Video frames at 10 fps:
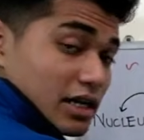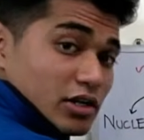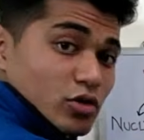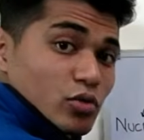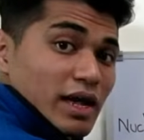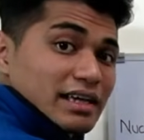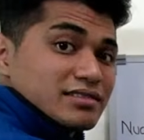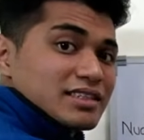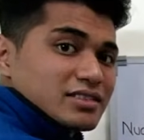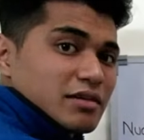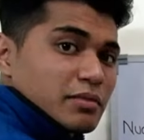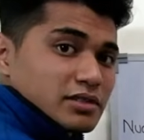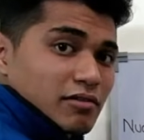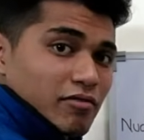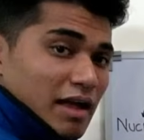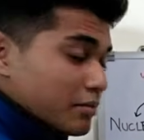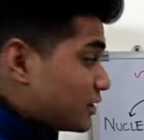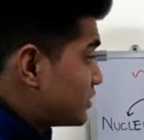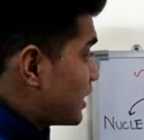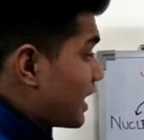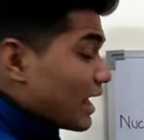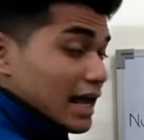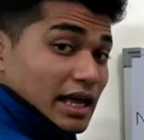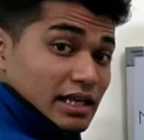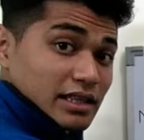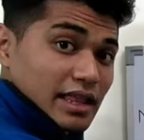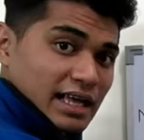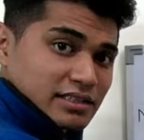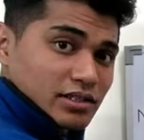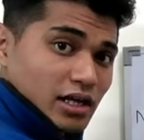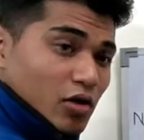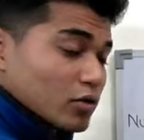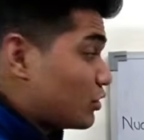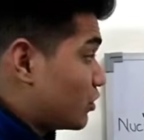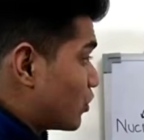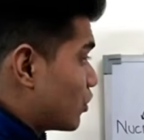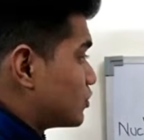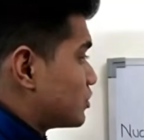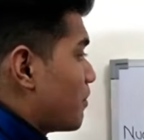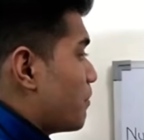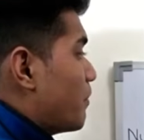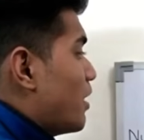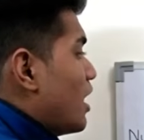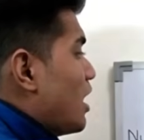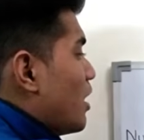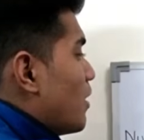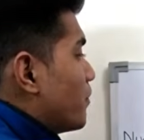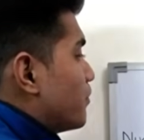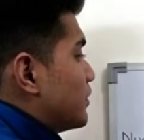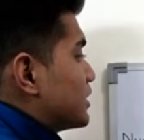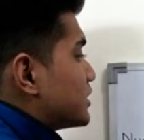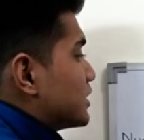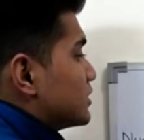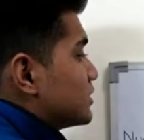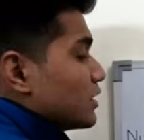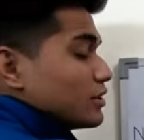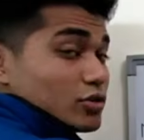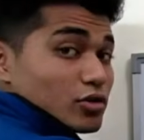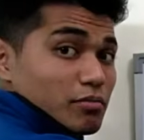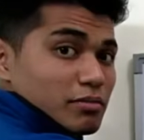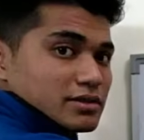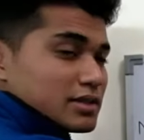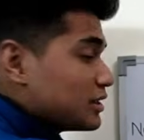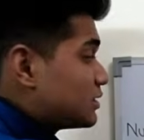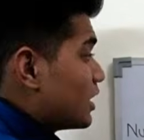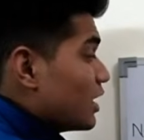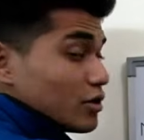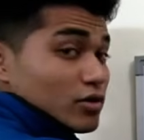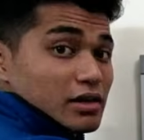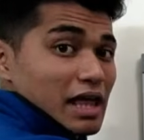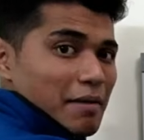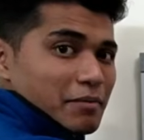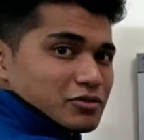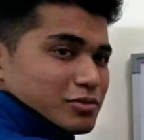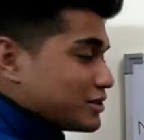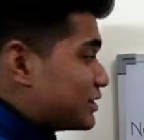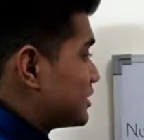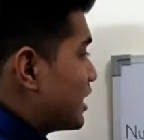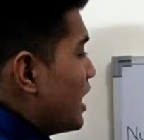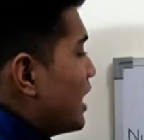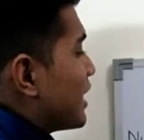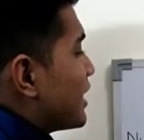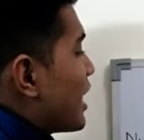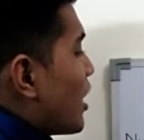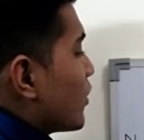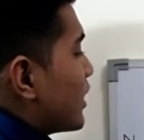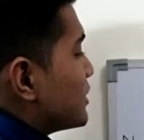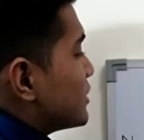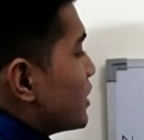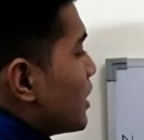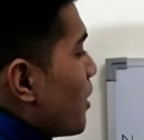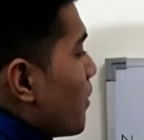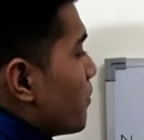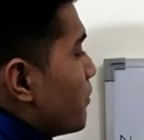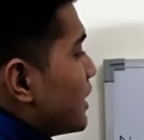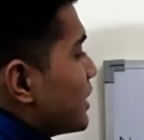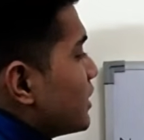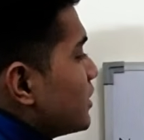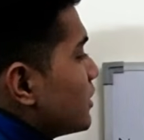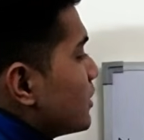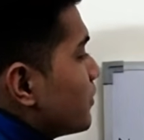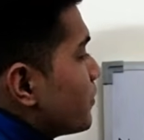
into existing muscle fibers, and that's how you grow some muscles. So your muscles, your damaged muscles, now gets bigger,